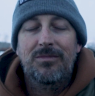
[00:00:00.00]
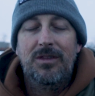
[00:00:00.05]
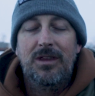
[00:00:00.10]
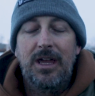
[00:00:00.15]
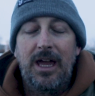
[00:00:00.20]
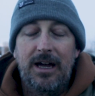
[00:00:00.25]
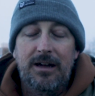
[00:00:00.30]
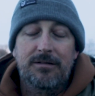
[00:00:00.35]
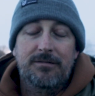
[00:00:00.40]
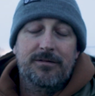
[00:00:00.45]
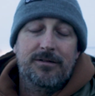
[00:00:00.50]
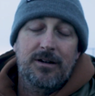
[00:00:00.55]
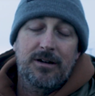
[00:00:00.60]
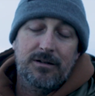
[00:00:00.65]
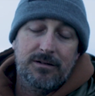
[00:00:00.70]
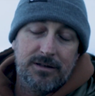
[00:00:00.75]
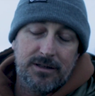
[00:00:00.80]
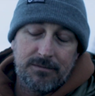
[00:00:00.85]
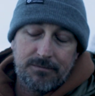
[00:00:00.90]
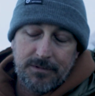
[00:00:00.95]
yeah, so I
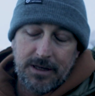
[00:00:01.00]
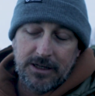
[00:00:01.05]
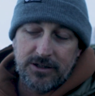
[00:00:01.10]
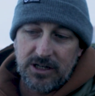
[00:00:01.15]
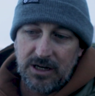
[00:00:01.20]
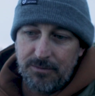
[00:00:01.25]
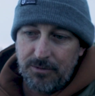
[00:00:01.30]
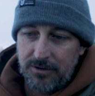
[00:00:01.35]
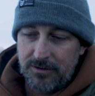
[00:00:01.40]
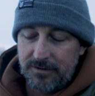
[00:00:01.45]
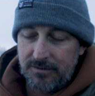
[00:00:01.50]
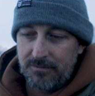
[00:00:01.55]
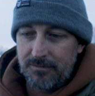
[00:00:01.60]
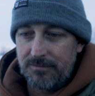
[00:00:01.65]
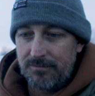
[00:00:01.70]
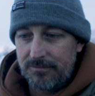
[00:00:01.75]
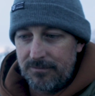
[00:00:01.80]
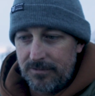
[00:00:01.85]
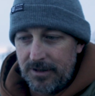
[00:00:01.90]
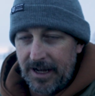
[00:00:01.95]
catch up on
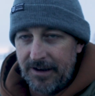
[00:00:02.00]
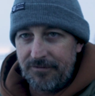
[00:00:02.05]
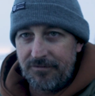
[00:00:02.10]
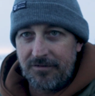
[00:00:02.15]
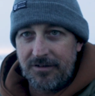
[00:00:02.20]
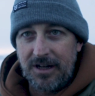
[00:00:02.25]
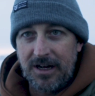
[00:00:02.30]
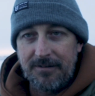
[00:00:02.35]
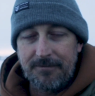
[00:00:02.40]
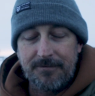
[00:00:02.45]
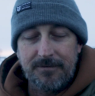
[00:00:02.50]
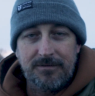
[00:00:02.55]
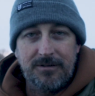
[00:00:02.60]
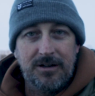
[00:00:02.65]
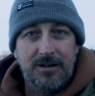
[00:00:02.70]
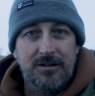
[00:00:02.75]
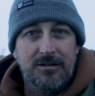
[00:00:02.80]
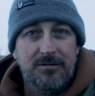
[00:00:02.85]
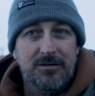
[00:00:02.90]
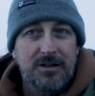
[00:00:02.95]
some life stuff, and, you
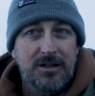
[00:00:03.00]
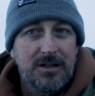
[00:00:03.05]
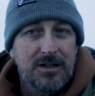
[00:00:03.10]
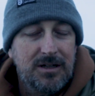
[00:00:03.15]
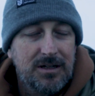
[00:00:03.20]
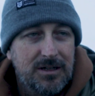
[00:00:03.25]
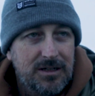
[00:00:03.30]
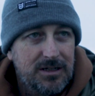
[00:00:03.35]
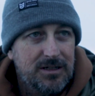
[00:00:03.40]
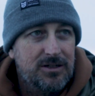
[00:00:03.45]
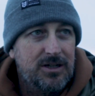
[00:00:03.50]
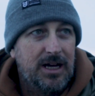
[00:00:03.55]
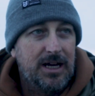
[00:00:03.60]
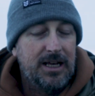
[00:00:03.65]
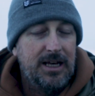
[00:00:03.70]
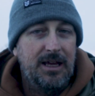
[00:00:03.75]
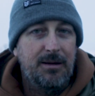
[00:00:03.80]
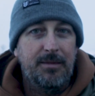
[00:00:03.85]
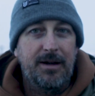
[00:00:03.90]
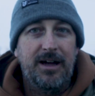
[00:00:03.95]
know,
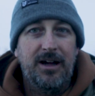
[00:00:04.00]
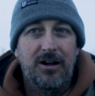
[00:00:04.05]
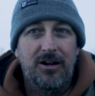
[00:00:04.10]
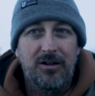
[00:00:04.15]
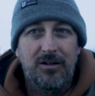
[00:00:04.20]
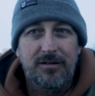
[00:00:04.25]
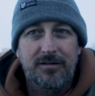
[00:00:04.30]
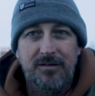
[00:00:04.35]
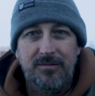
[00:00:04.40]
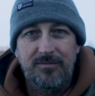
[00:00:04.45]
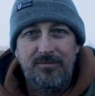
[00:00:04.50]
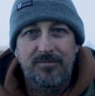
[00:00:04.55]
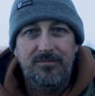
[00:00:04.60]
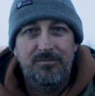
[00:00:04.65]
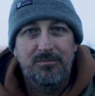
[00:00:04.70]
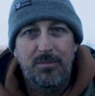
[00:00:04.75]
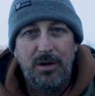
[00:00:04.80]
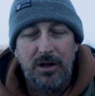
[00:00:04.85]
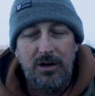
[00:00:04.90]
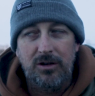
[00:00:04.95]
checking emails
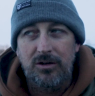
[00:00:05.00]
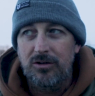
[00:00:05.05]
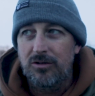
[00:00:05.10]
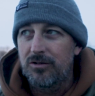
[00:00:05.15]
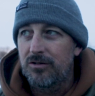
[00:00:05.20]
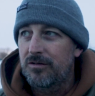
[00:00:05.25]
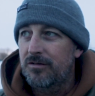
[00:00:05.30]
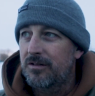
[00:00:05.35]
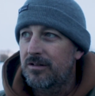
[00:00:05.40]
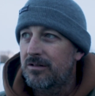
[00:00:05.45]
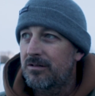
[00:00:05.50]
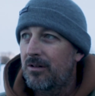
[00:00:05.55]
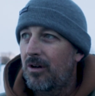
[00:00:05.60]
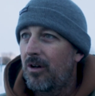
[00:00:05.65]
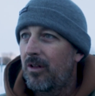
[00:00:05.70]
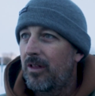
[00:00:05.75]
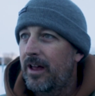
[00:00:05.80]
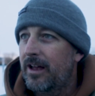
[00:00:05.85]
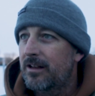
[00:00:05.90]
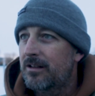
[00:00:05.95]
and bills and
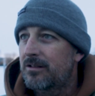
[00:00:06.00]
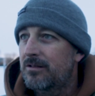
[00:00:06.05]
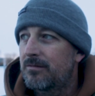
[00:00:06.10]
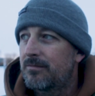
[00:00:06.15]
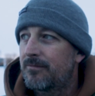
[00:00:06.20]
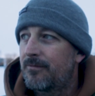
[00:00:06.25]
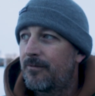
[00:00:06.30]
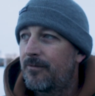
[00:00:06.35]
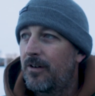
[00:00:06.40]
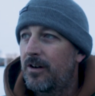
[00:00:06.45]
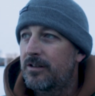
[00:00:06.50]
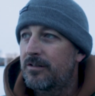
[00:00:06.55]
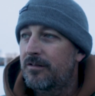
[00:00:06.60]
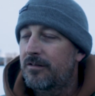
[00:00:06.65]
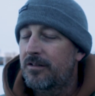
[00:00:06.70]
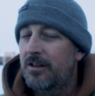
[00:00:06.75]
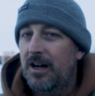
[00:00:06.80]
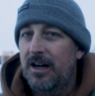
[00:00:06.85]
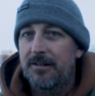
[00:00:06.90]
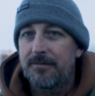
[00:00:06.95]
all that fun
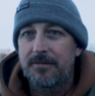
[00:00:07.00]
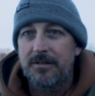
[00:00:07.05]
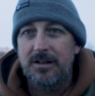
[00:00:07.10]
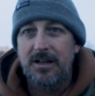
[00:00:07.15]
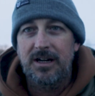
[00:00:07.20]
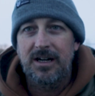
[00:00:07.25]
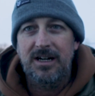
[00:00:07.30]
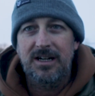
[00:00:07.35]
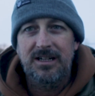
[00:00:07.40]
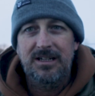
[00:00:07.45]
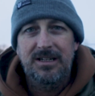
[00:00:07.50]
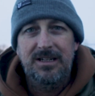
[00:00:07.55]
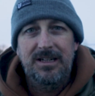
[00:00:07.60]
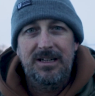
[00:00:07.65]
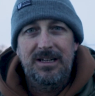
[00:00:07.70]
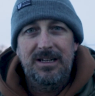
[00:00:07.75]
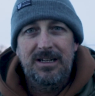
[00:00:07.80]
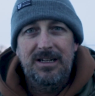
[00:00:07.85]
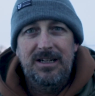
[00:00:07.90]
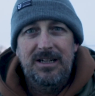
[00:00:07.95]
stuff, and
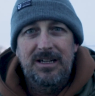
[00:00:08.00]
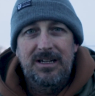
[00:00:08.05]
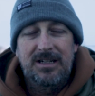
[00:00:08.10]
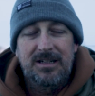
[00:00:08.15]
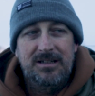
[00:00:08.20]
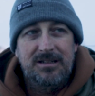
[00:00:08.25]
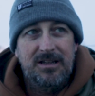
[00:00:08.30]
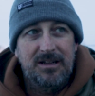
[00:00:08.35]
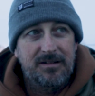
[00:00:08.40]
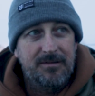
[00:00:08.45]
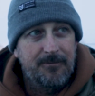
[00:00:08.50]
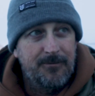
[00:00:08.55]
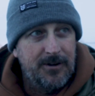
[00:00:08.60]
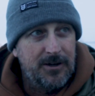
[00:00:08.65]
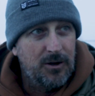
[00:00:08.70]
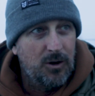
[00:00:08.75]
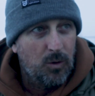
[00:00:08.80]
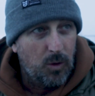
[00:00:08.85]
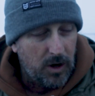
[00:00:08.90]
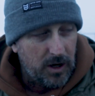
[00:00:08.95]
did some
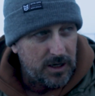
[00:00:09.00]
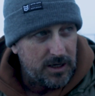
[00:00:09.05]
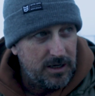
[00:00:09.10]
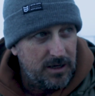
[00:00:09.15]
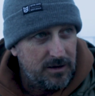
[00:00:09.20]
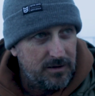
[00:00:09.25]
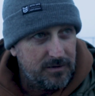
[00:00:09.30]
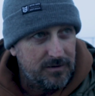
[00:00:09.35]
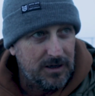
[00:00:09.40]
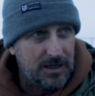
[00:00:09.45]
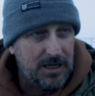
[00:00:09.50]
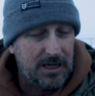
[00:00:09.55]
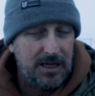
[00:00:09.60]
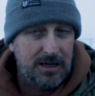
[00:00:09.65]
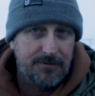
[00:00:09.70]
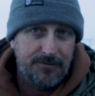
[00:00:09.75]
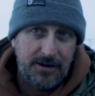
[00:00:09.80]
video work so I could get a